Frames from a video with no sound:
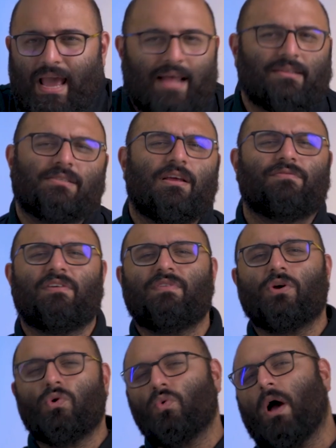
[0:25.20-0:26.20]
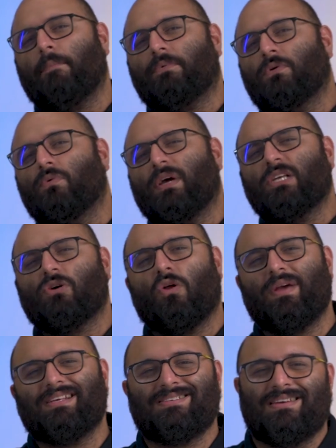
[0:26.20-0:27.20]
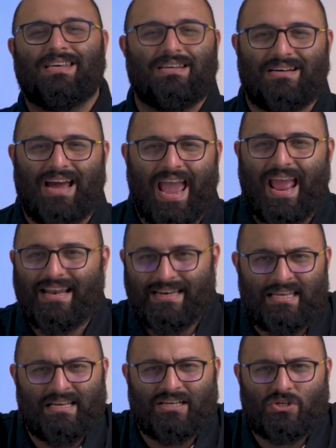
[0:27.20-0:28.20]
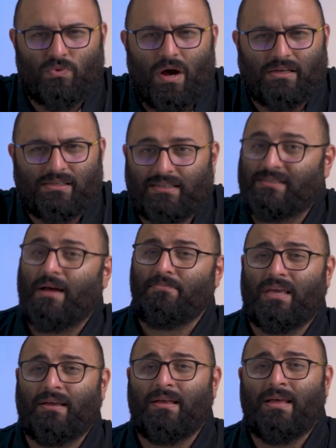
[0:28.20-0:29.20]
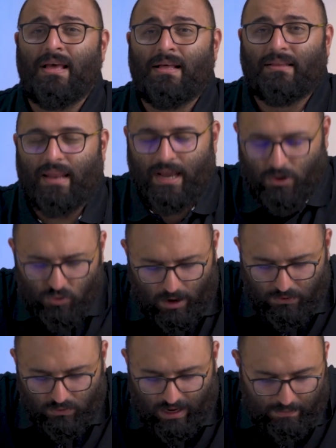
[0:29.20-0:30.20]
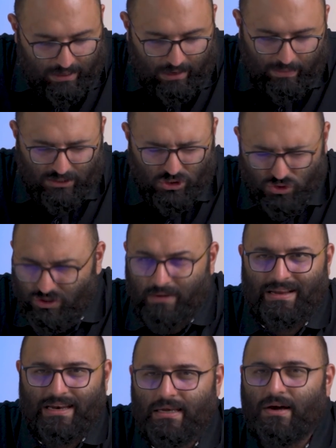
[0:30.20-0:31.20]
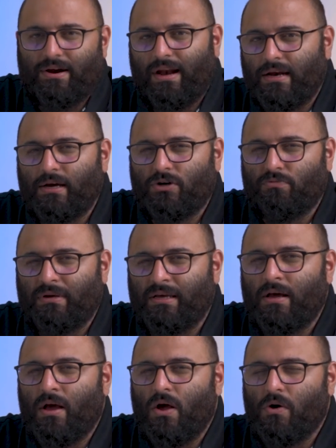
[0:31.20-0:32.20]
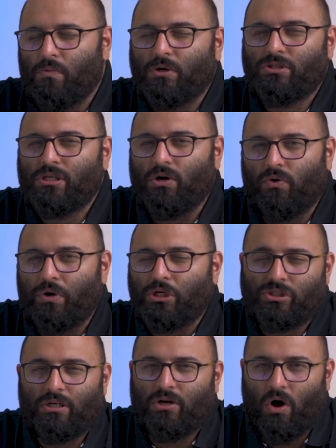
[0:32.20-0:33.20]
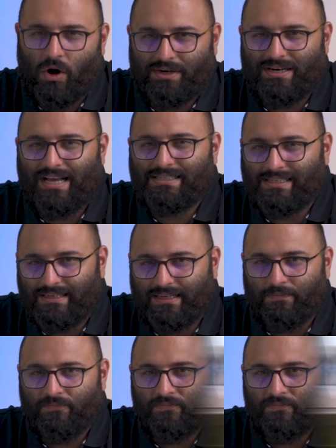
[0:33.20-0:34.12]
And the stuff that we grew up to is always near and dear to us. And something that I grew up to that became extremely near and dear to me was the original Honda City.